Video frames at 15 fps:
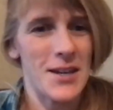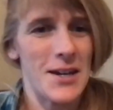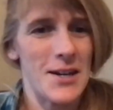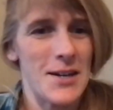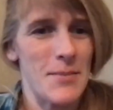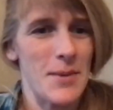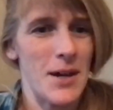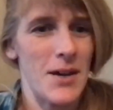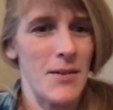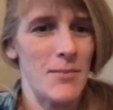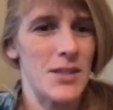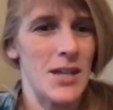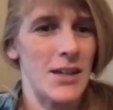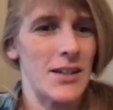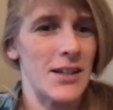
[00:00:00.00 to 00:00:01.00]
I'm
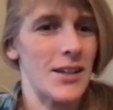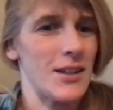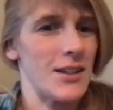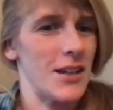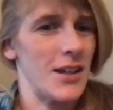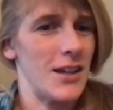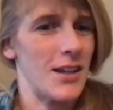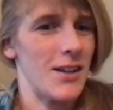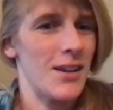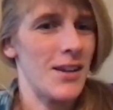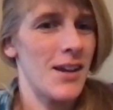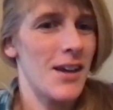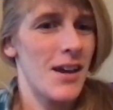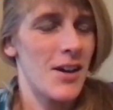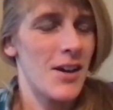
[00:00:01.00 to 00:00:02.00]
technically an
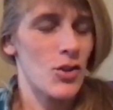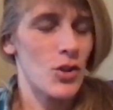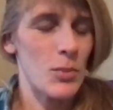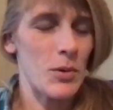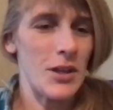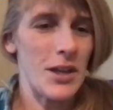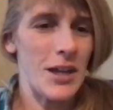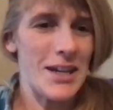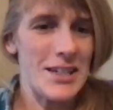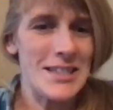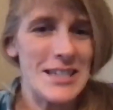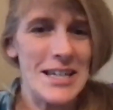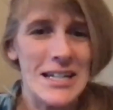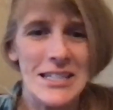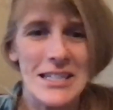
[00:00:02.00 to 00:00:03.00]
AAAS
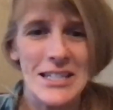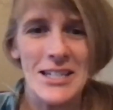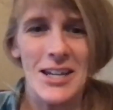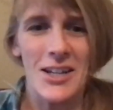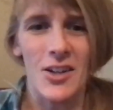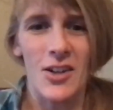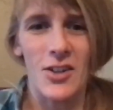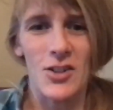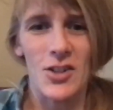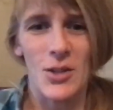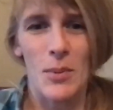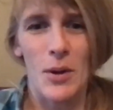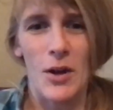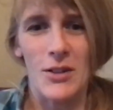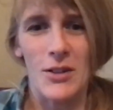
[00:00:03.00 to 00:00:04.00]
Science and Technology
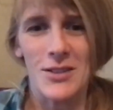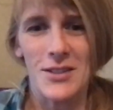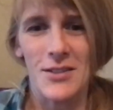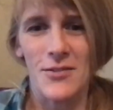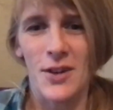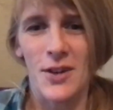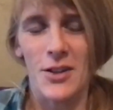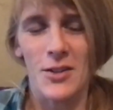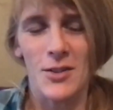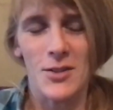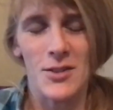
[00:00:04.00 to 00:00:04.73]
Policy Fellow.